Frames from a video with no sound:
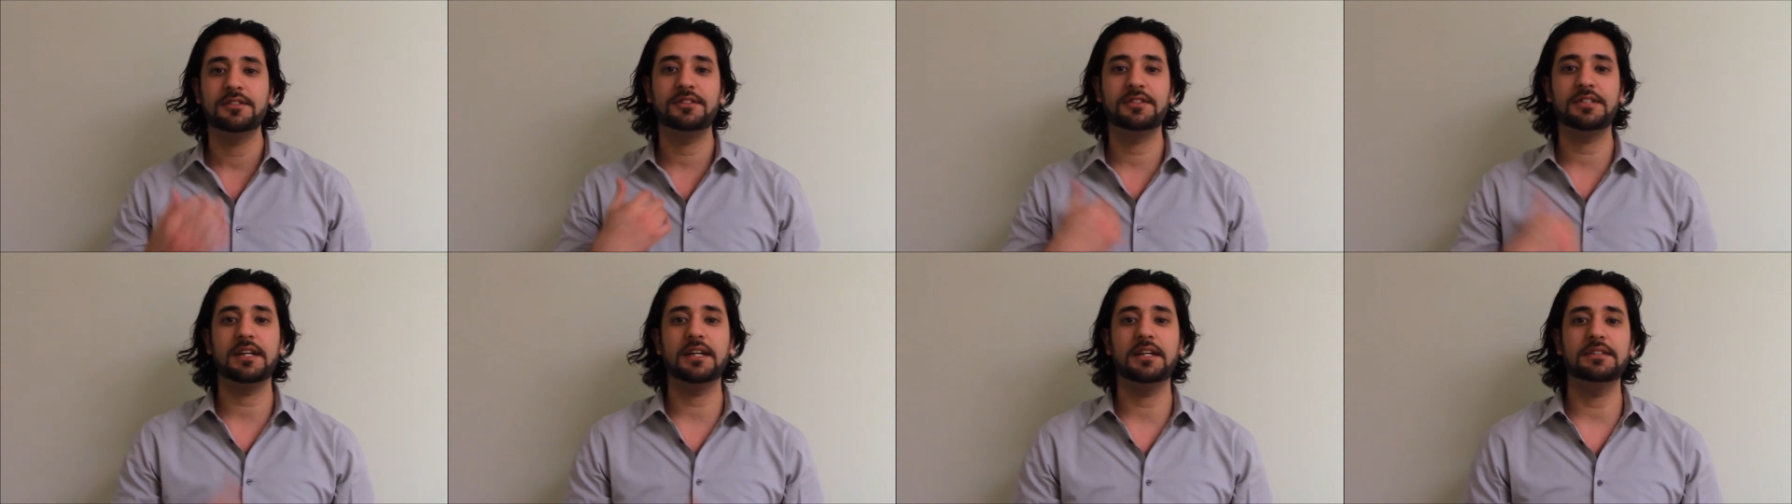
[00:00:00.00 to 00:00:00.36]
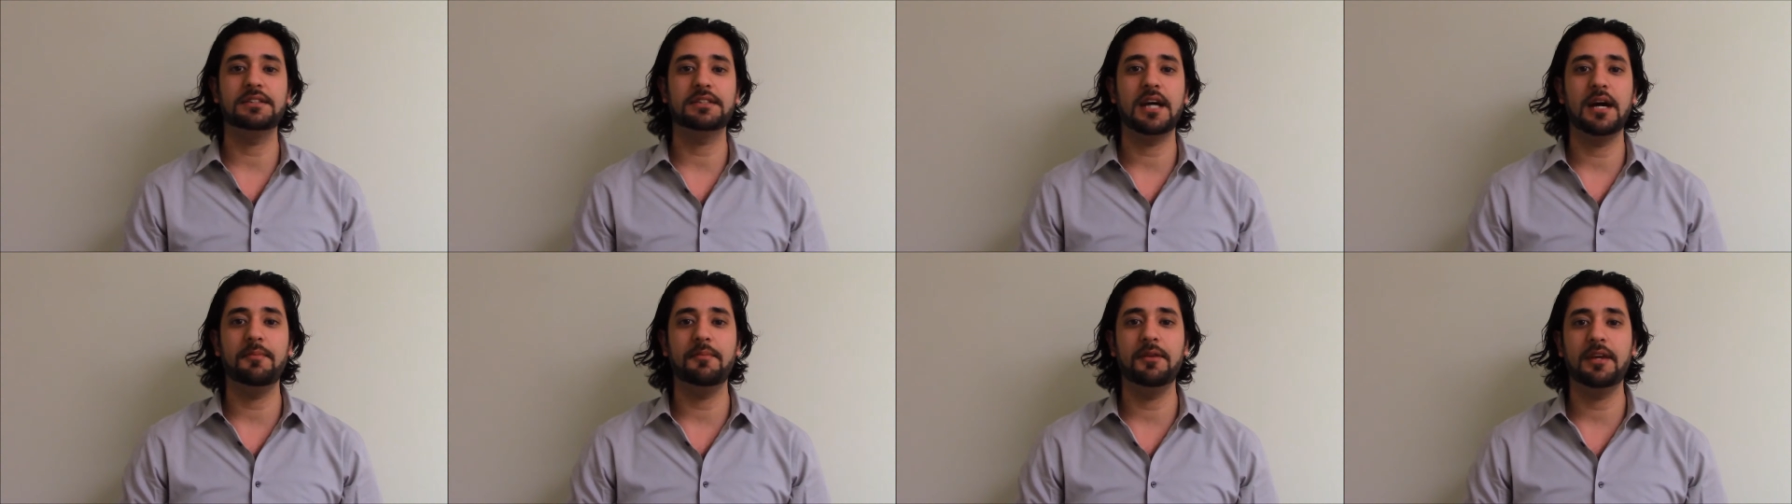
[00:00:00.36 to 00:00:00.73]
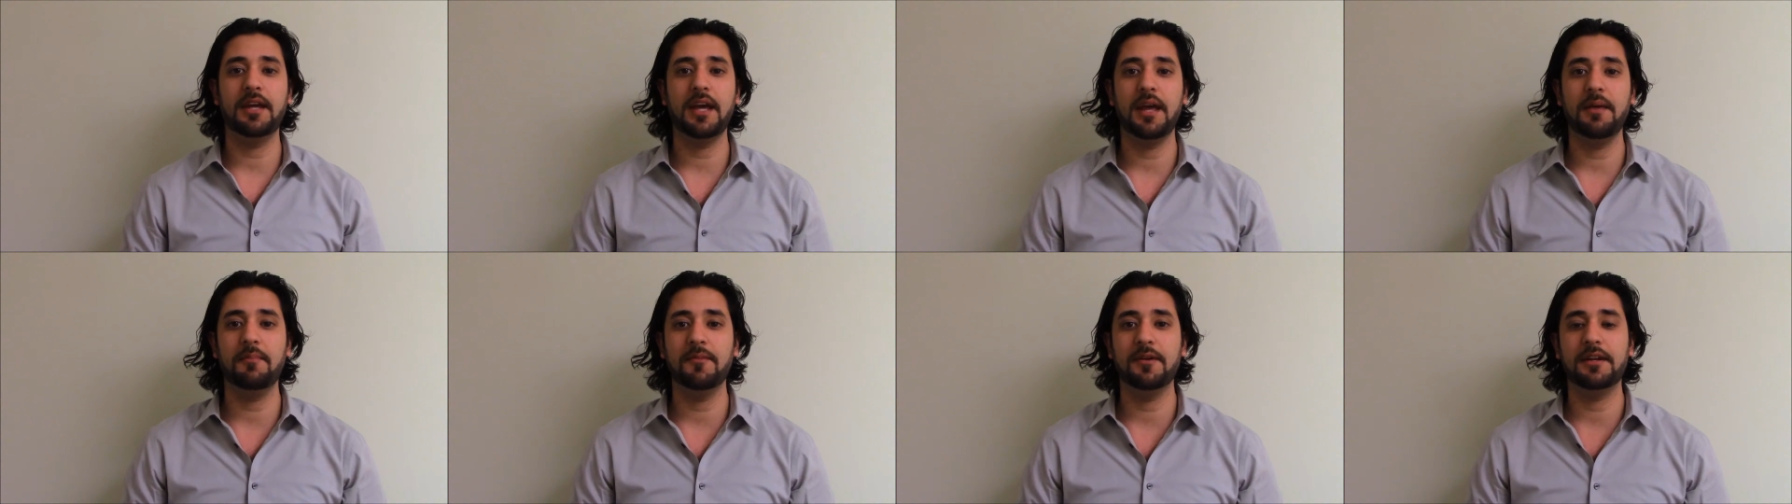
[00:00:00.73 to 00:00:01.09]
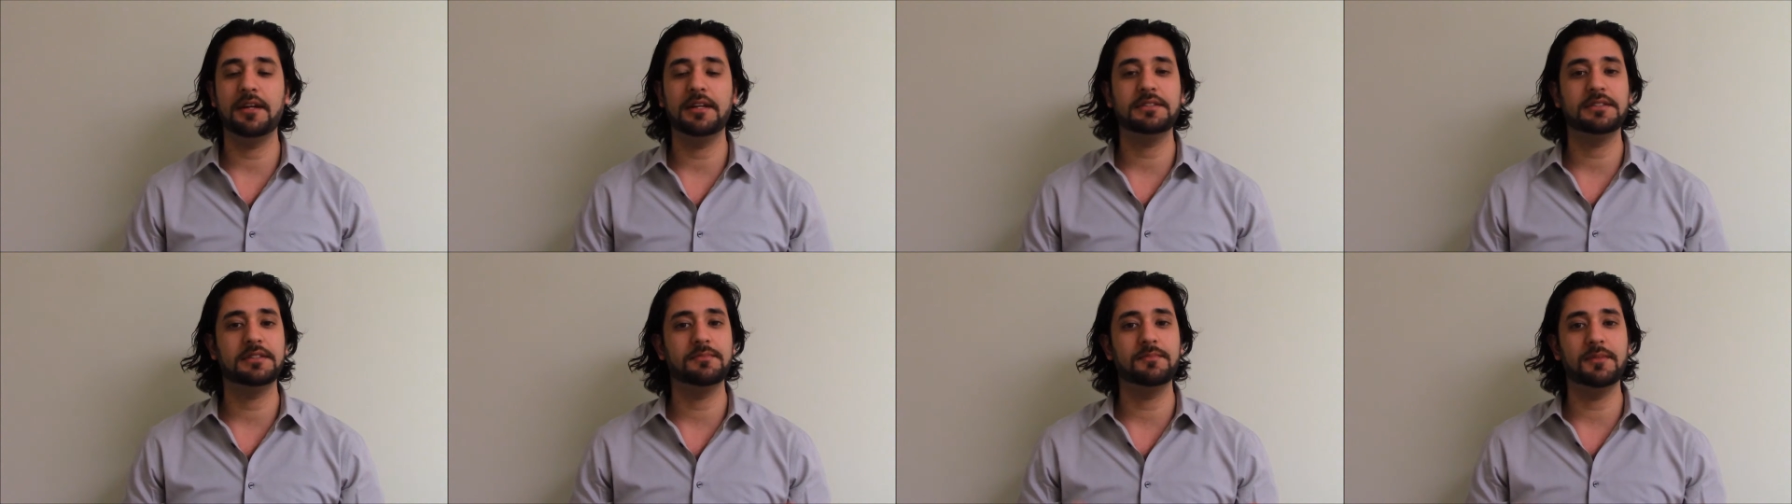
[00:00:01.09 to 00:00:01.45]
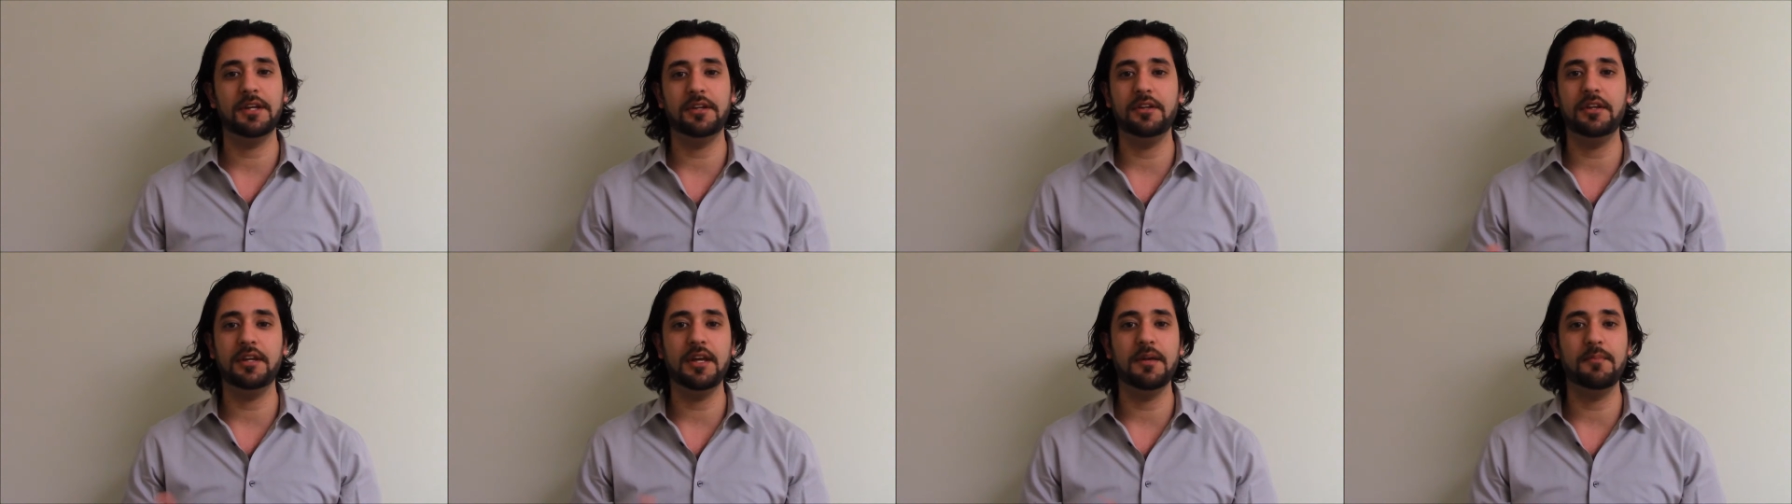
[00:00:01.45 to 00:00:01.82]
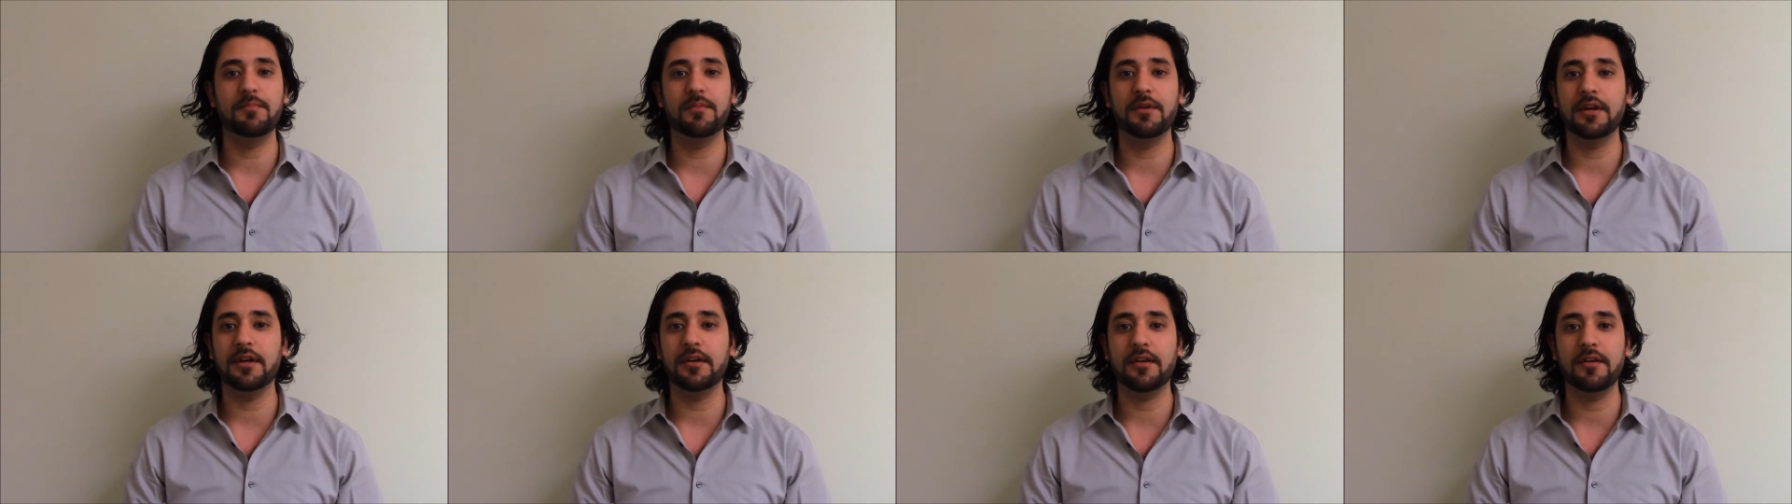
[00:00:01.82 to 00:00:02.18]
Second time he came in, I said, man, you keep
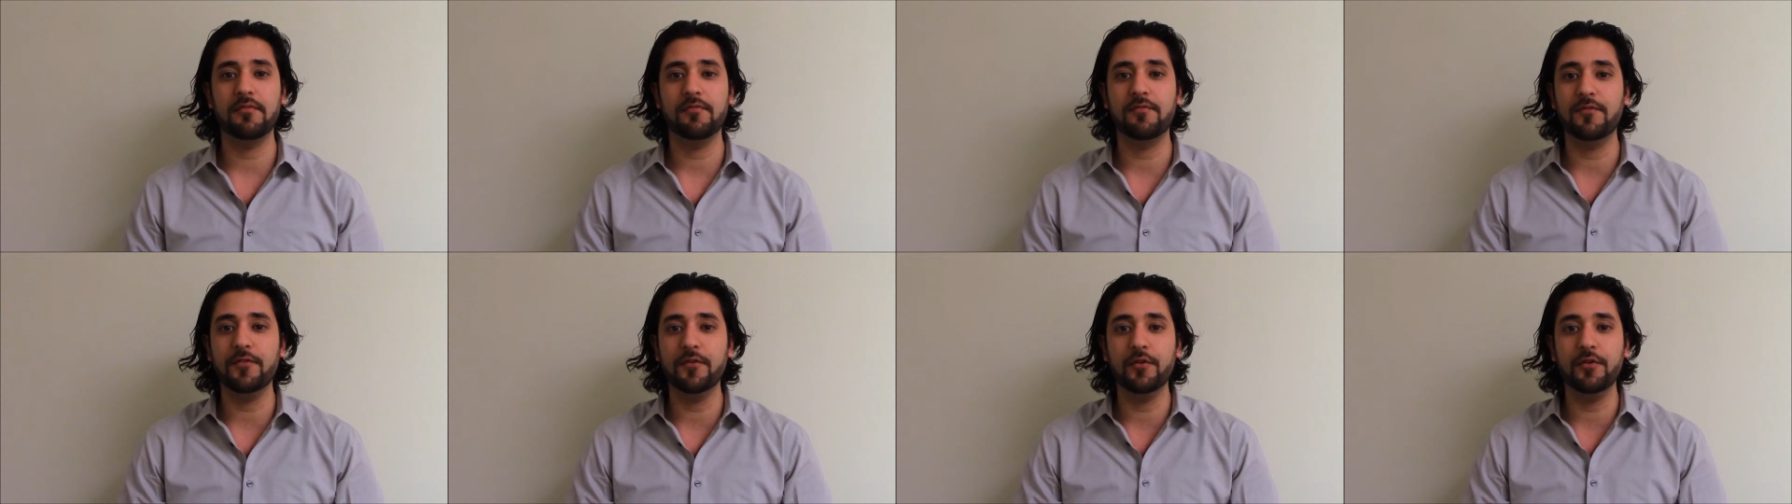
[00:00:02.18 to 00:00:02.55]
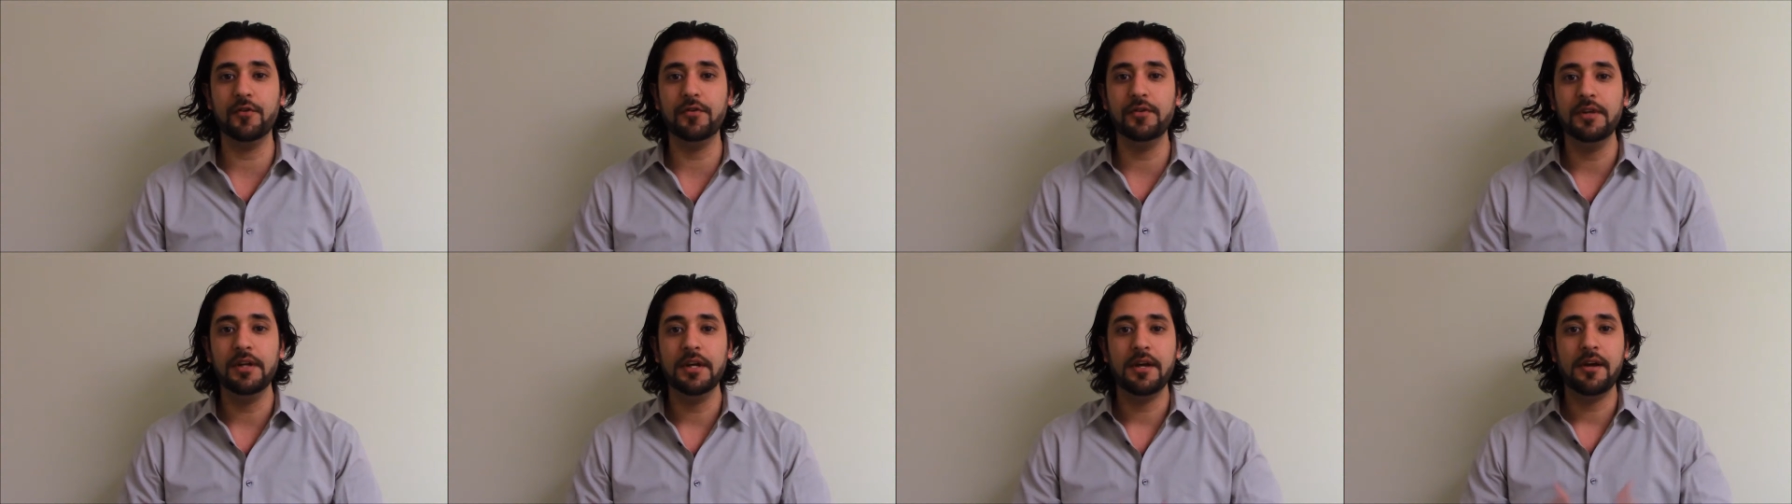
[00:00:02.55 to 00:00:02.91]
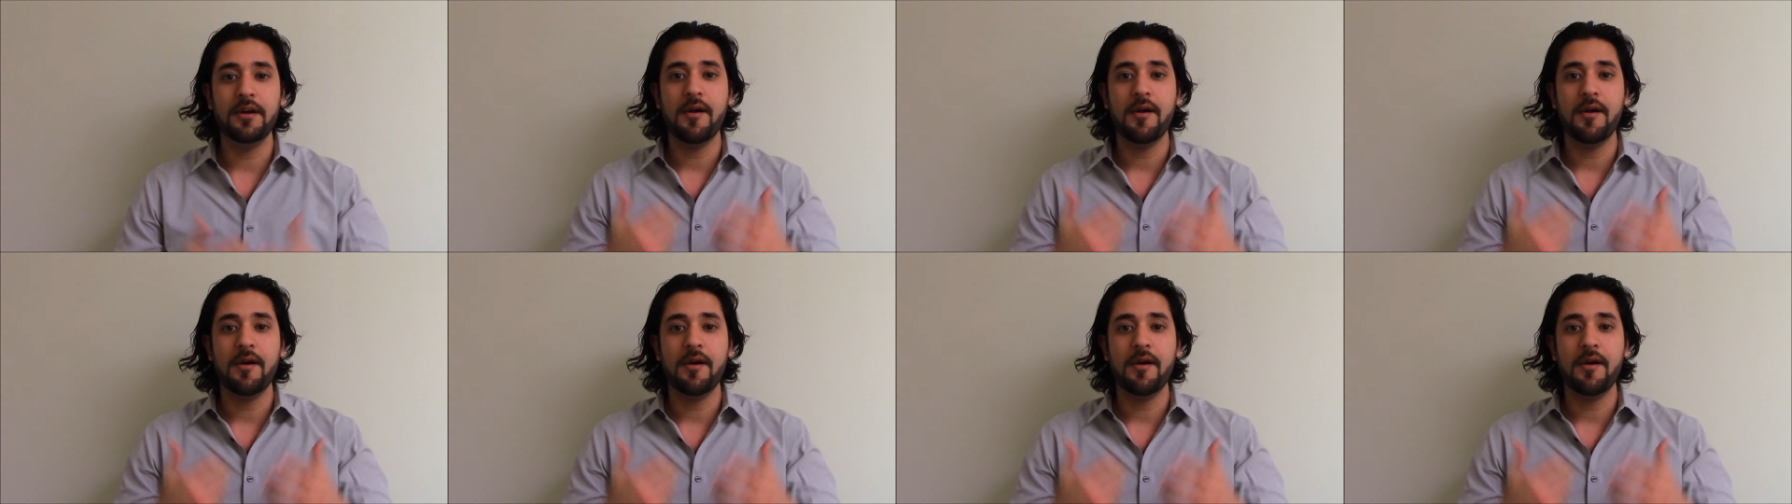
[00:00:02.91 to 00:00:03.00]
bringing in food,